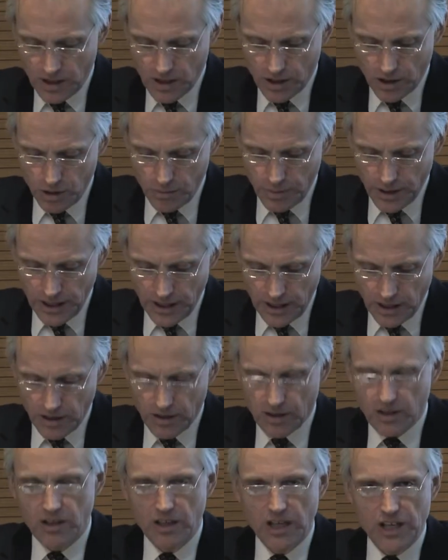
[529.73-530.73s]
could be
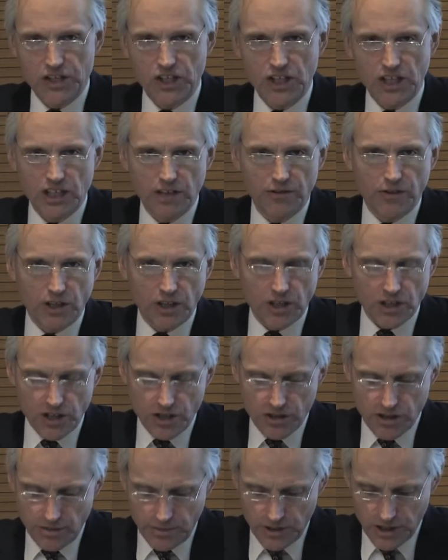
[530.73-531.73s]
a significant
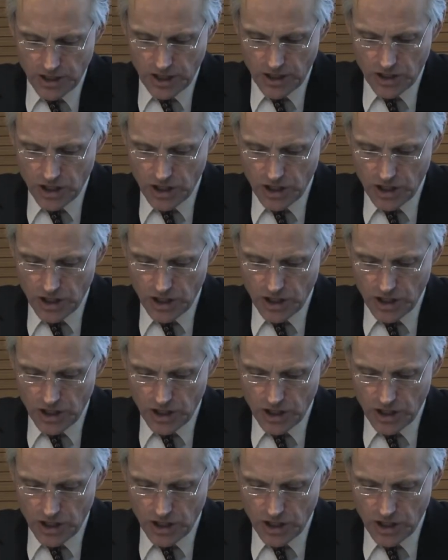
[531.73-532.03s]
contributor